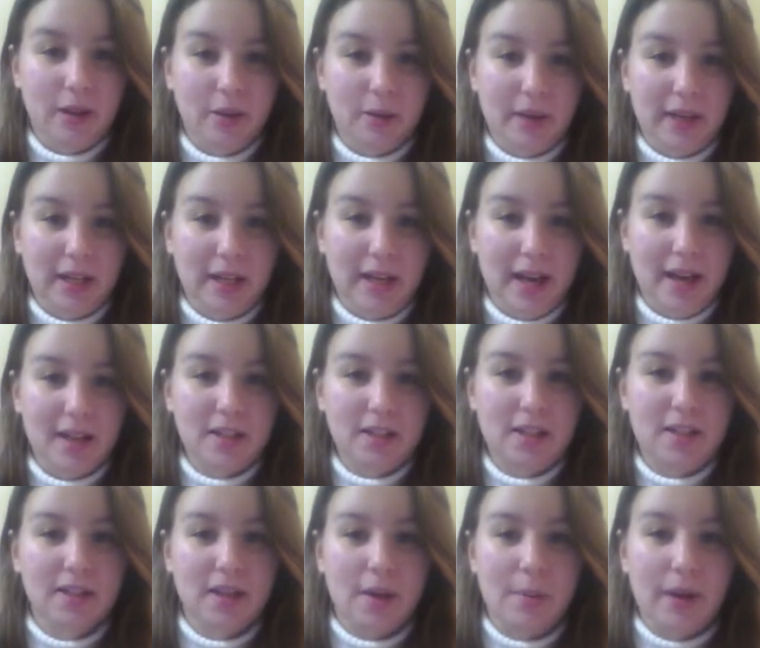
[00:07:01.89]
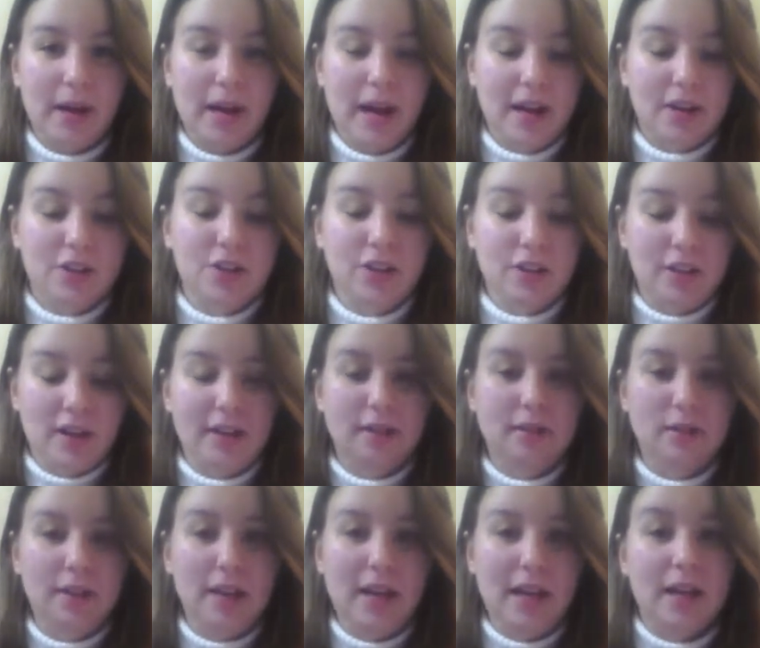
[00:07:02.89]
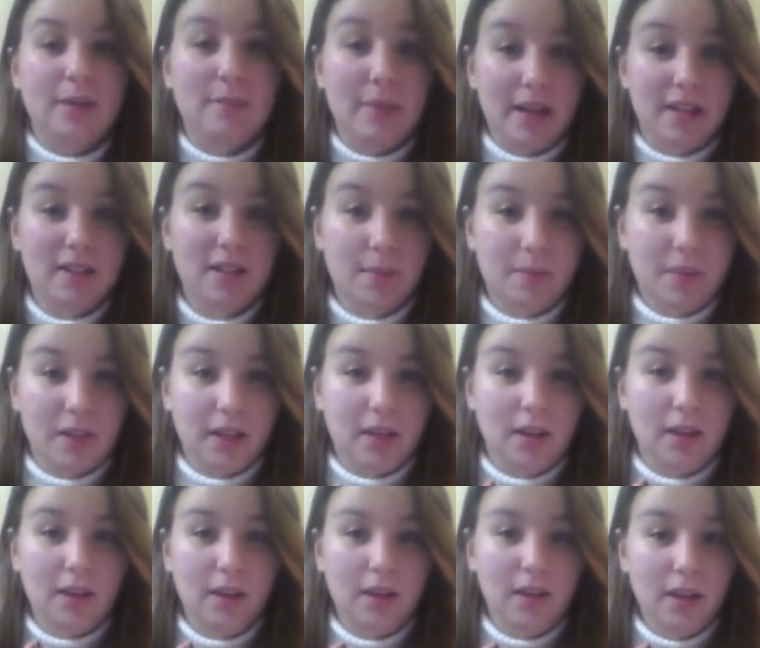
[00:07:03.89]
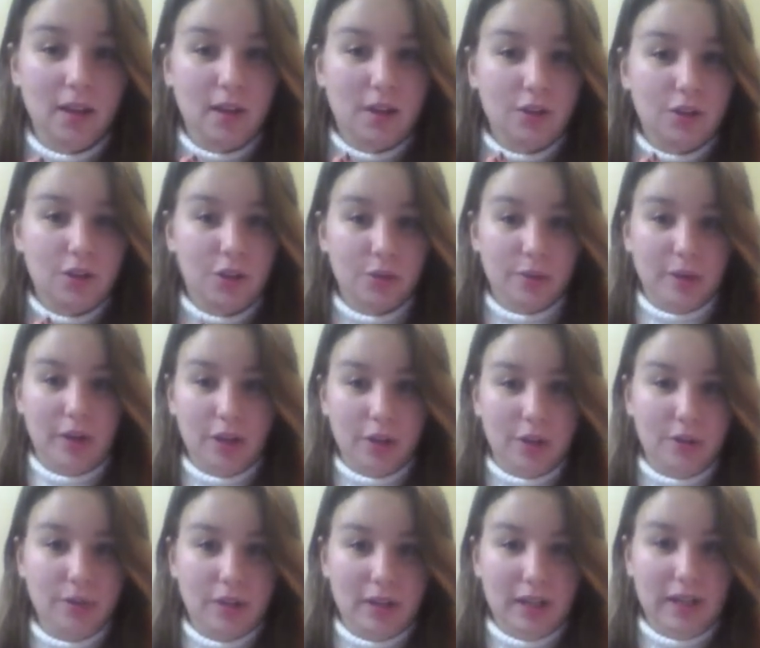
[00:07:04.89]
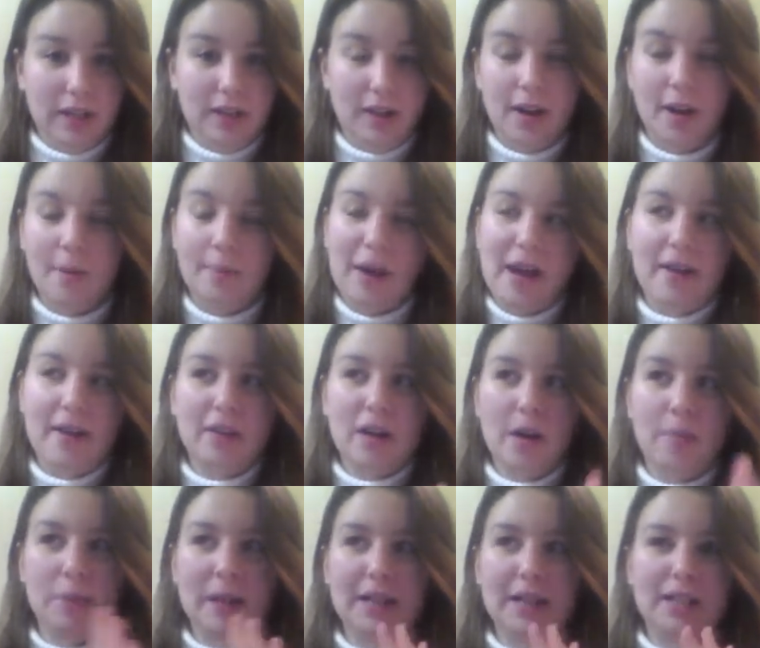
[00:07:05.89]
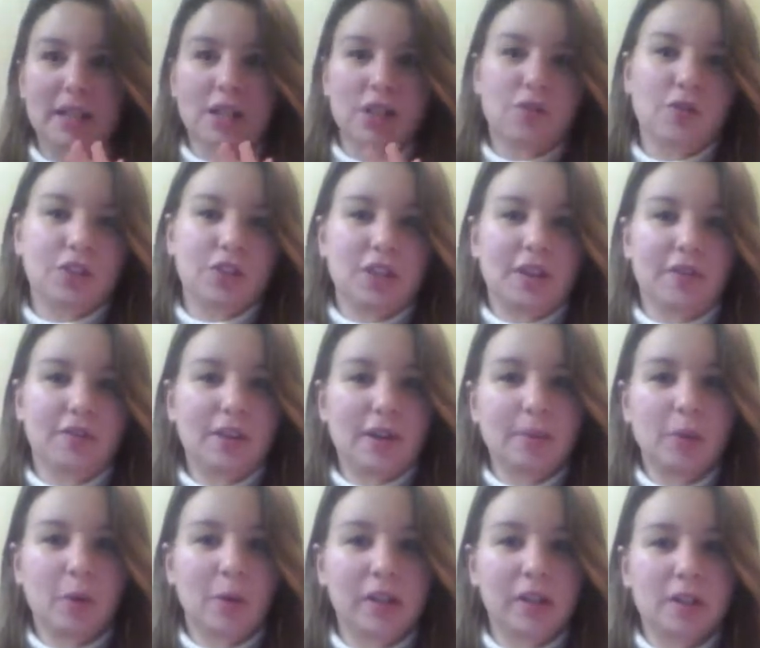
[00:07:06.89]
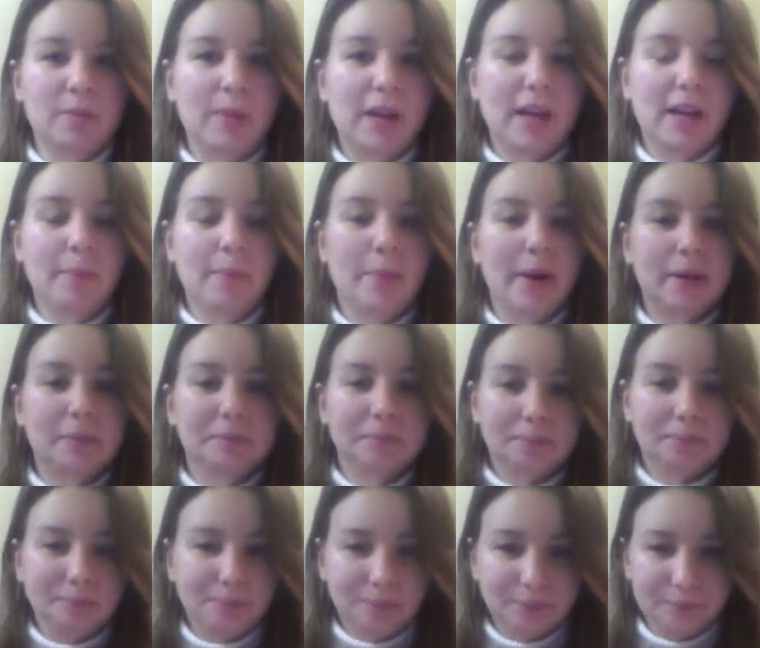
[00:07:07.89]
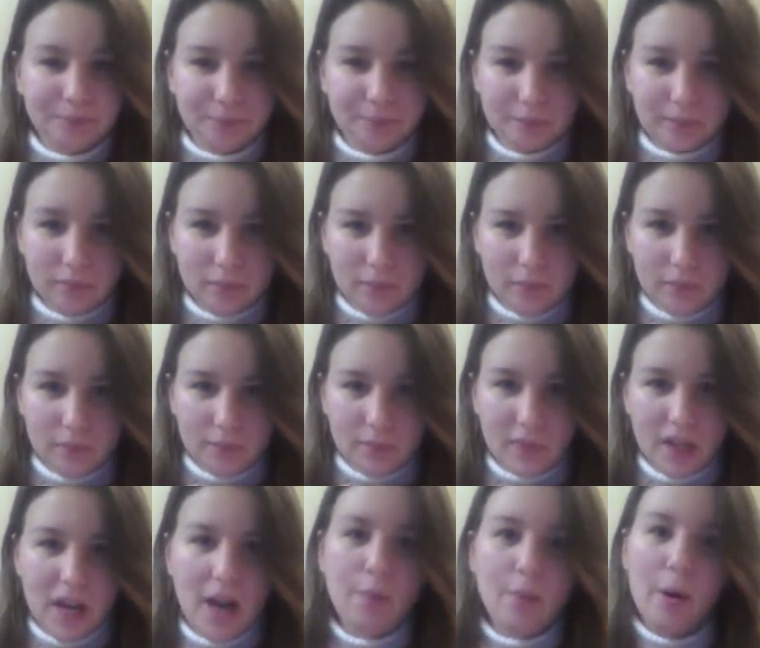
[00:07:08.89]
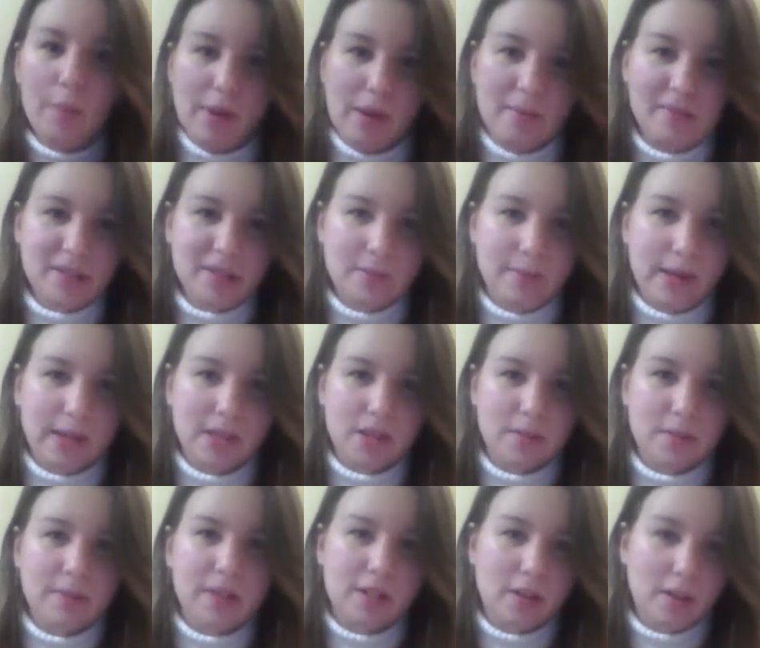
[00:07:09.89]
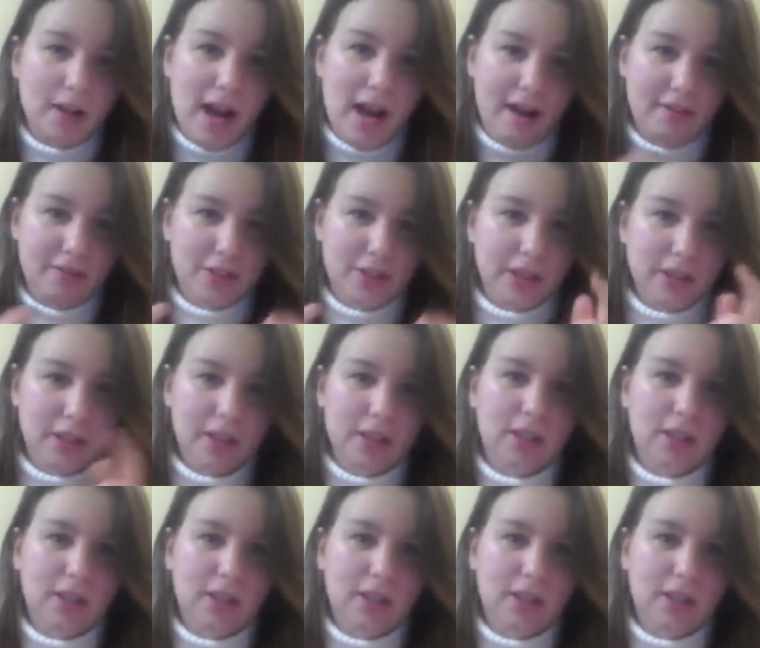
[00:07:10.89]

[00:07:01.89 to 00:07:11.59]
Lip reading: Kitty hats, because I want to actually hand make something to include in it. I have a couple ideas for stuff that I'm going to make, but I won't be able to make them until after